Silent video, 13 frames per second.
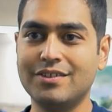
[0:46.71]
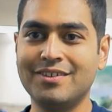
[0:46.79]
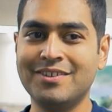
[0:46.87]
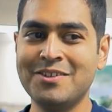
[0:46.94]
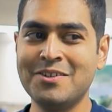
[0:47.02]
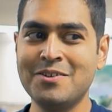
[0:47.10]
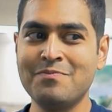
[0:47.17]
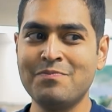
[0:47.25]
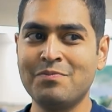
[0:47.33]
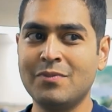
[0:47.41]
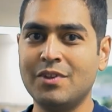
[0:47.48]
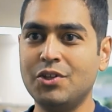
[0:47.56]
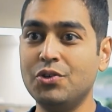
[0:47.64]
a
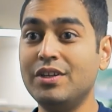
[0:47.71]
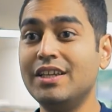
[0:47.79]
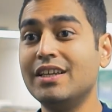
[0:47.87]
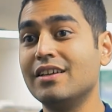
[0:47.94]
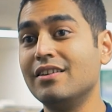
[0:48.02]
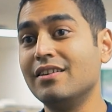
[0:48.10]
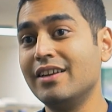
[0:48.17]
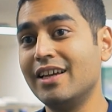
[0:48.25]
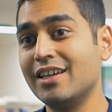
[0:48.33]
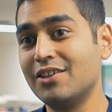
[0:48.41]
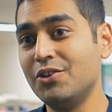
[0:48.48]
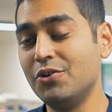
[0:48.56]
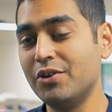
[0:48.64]
unique and a
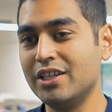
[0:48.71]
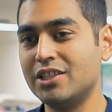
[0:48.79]
good